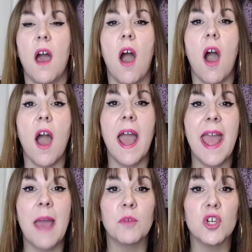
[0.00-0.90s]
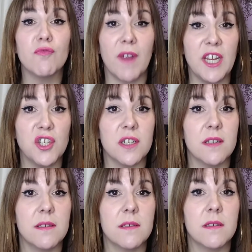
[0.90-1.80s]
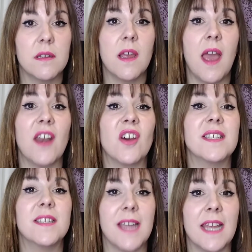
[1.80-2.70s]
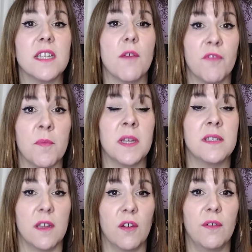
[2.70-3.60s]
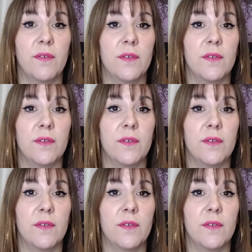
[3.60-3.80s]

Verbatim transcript: I am courageous and I stand up for myself.